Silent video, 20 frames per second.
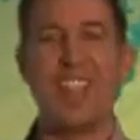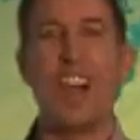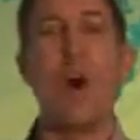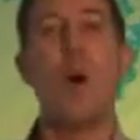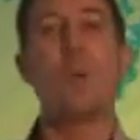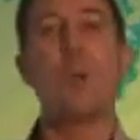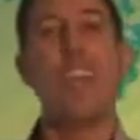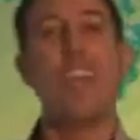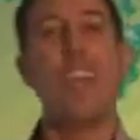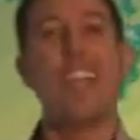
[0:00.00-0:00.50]

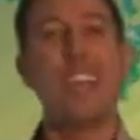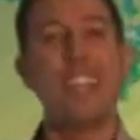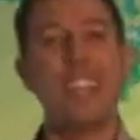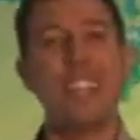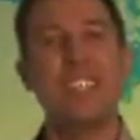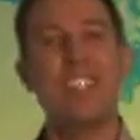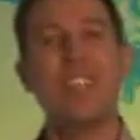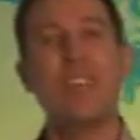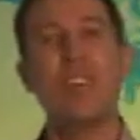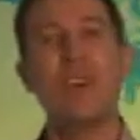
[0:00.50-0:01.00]
Okay,
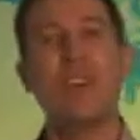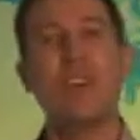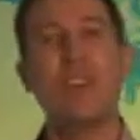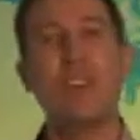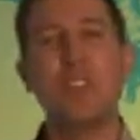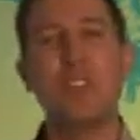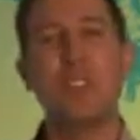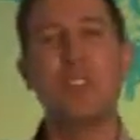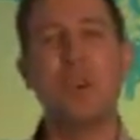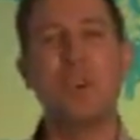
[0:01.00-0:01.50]
continue on
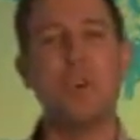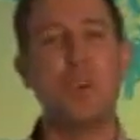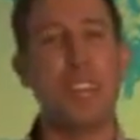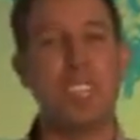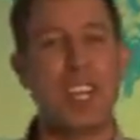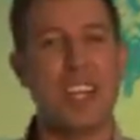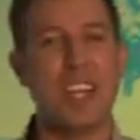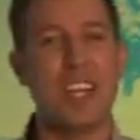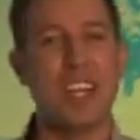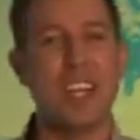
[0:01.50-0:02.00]
the tour. We'll
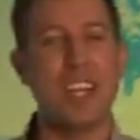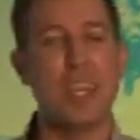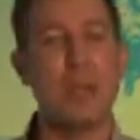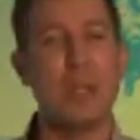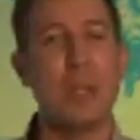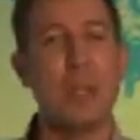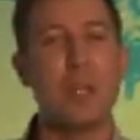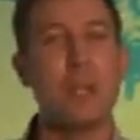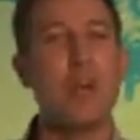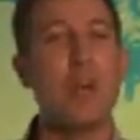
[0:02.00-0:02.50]
tell you a little
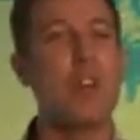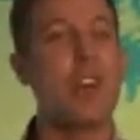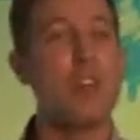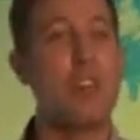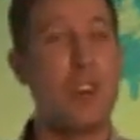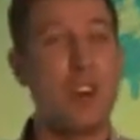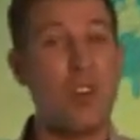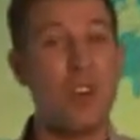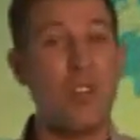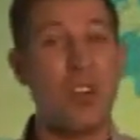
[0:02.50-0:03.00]
bit about
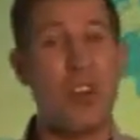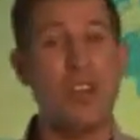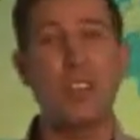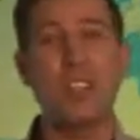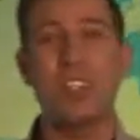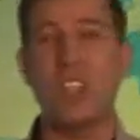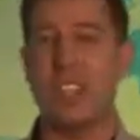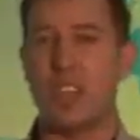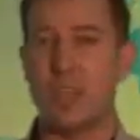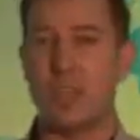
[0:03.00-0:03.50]
Evolve
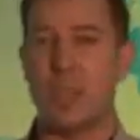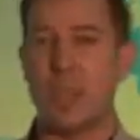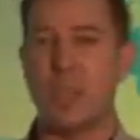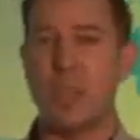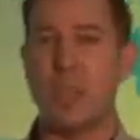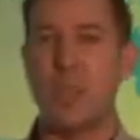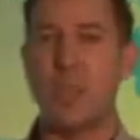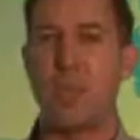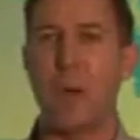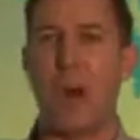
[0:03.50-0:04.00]
Health's
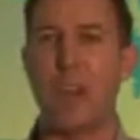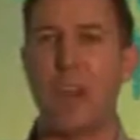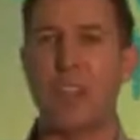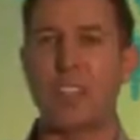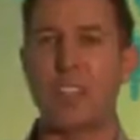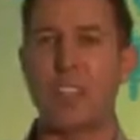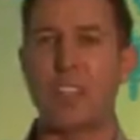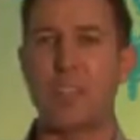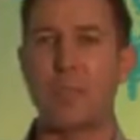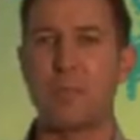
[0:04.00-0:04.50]
incredible
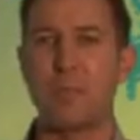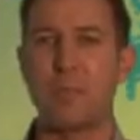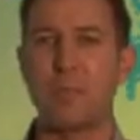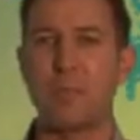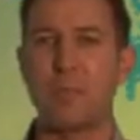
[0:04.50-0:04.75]
products.